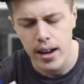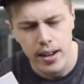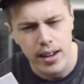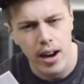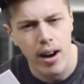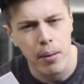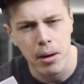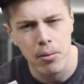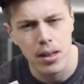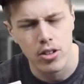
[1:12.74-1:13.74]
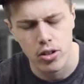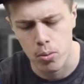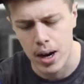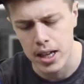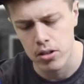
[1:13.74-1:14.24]
now, I'm not really sure
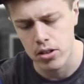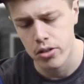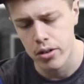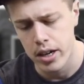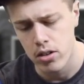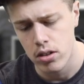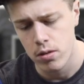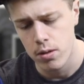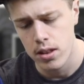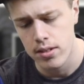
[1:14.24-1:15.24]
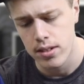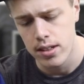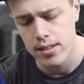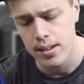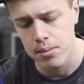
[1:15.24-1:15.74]
why there is directions for this.
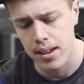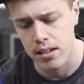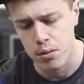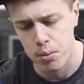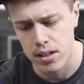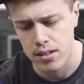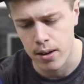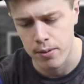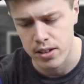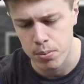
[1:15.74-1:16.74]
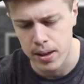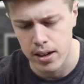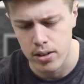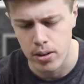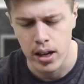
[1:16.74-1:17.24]
It seems like it's pretty
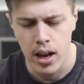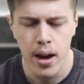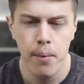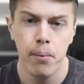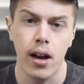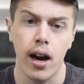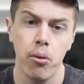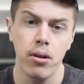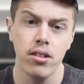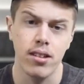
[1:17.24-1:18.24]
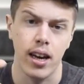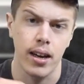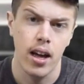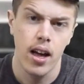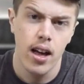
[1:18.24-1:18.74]
self-explanatory. But I will say
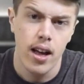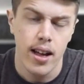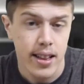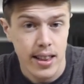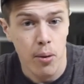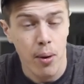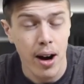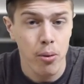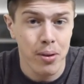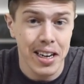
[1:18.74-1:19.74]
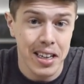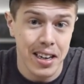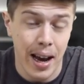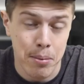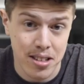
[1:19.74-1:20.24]
that while reading
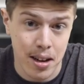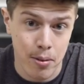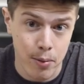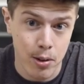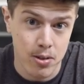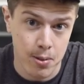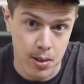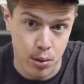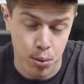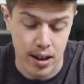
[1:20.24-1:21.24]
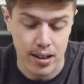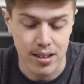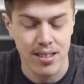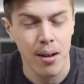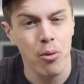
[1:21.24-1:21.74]
Amazon reviews of this product,
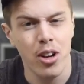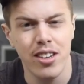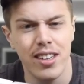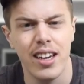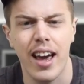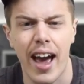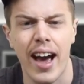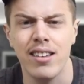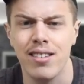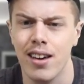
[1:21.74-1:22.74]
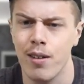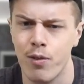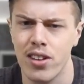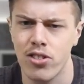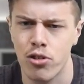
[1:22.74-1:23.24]
someone did ask if
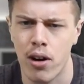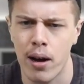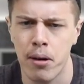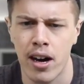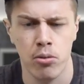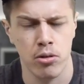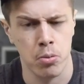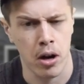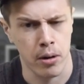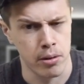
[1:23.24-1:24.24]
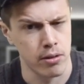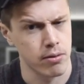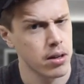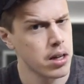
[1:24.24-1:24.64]
this tripod was waterproof.